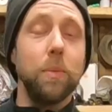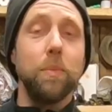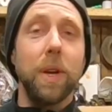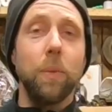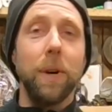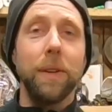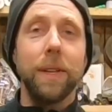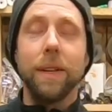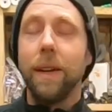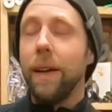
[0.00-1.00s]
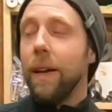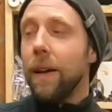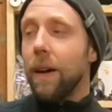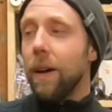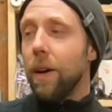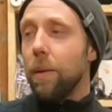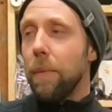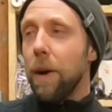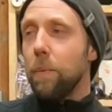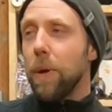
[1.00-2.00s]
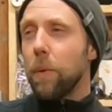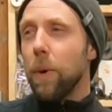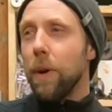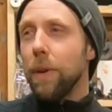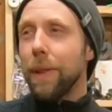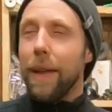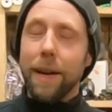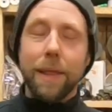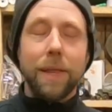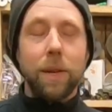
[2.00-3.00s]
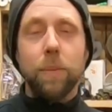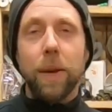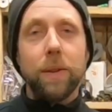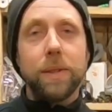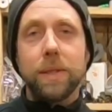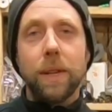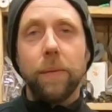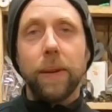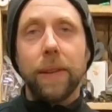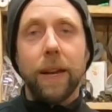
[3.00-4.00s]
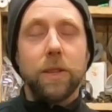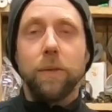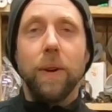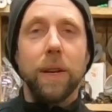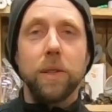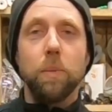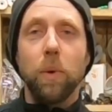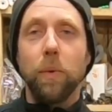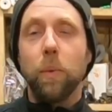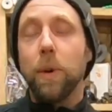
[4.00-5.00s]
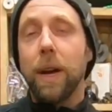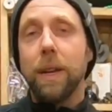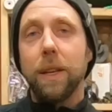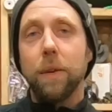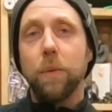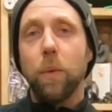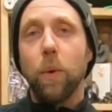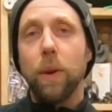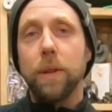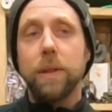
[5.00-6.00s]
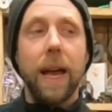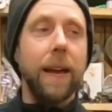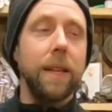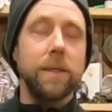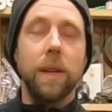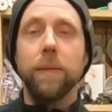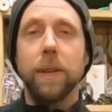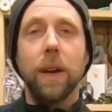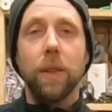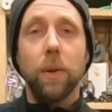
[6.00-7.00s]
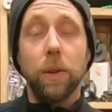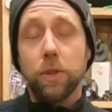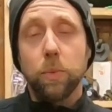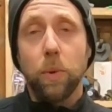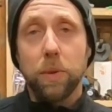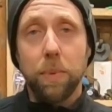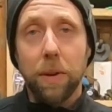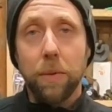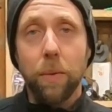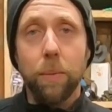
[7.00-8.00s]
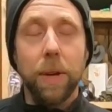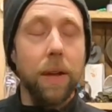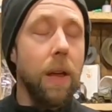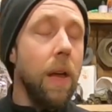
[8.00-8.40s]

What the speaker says: MIG welding. I MIG weld a lot of thinner metals and stuff like that. Just find it's more for what I need it for, and tacking stuff together. It just works better for me.